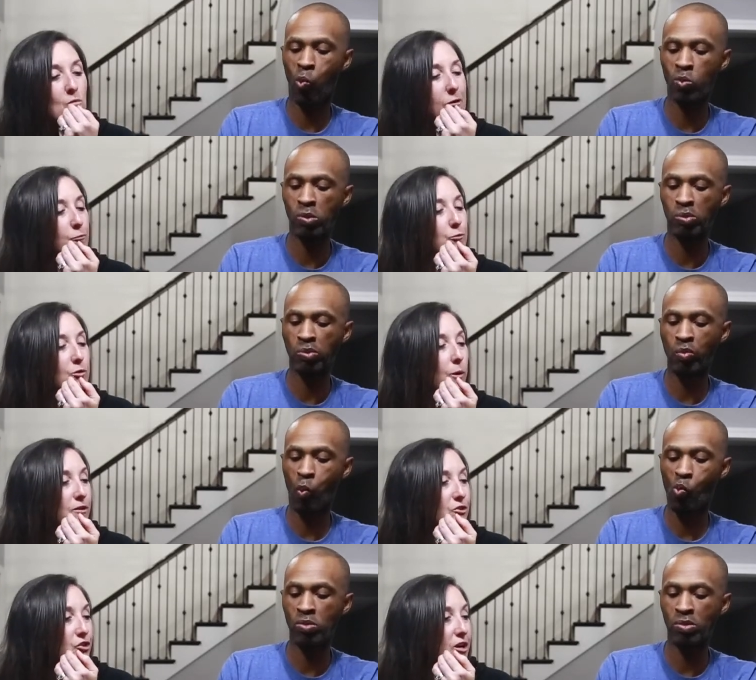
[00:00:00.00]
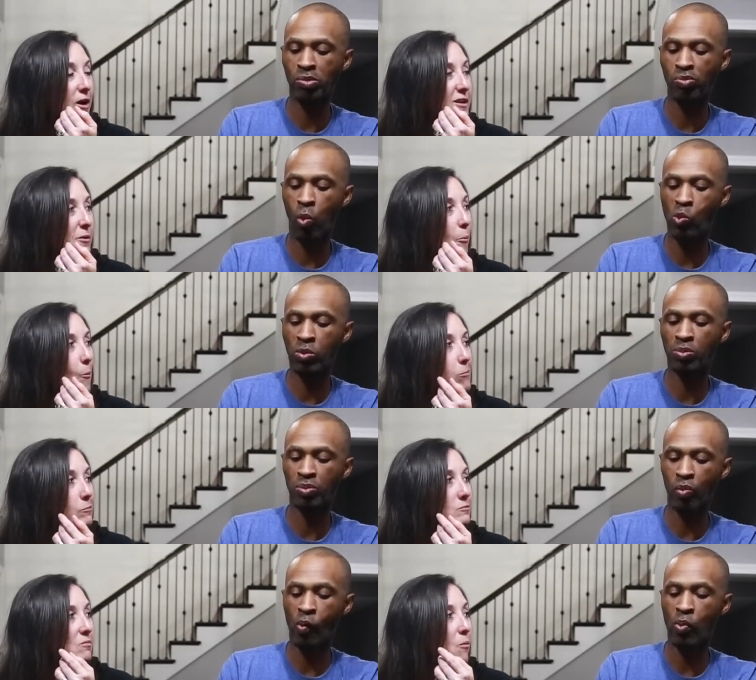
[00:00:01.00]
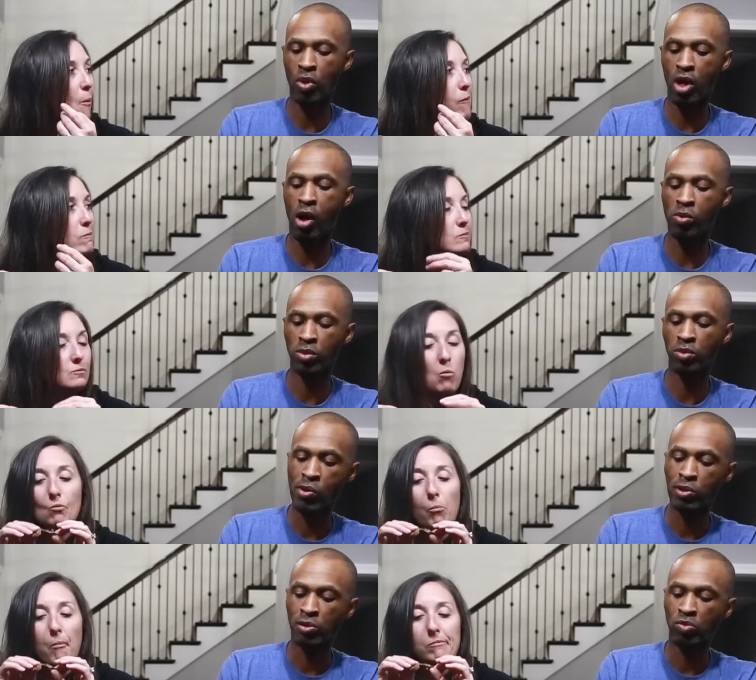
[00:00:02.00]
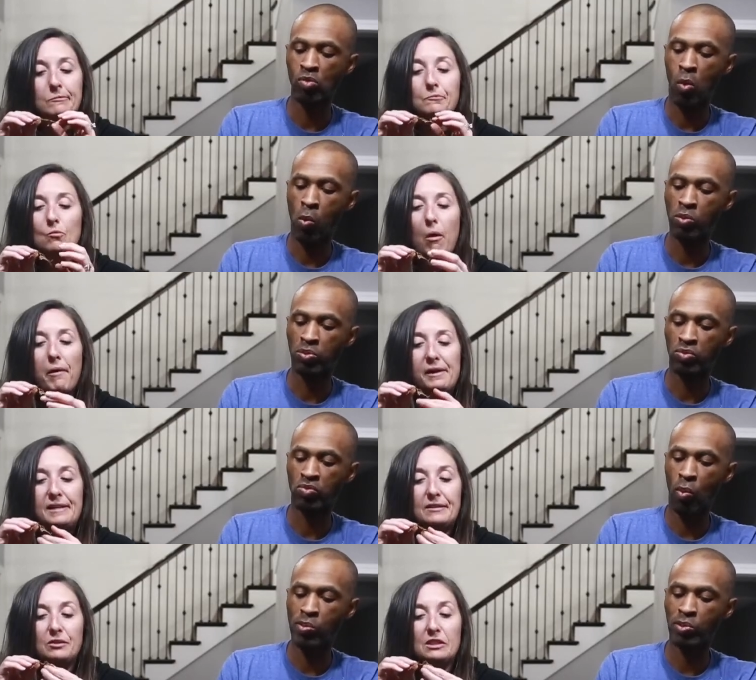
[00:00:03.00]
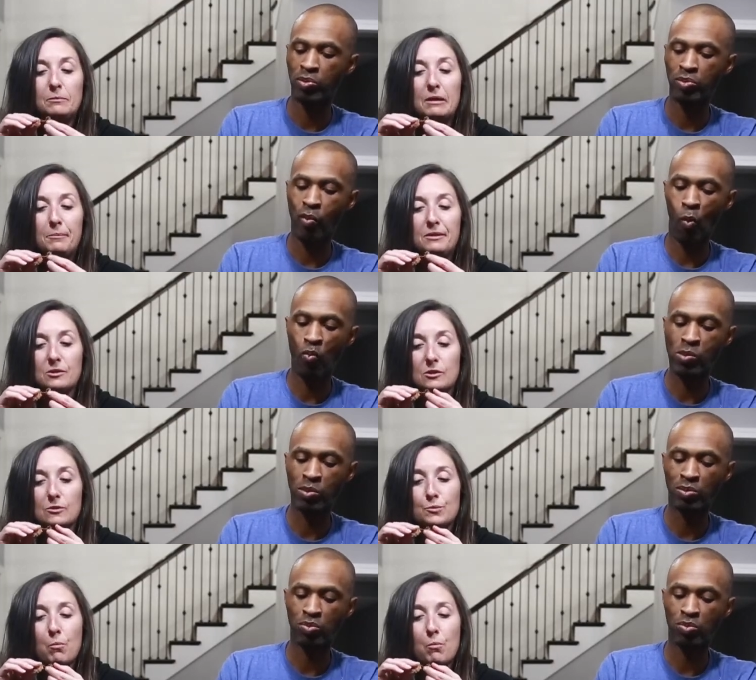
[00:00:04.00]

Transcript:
Speaker 1: It's crunchy, kind of. Yeah. I like how thin my piece is.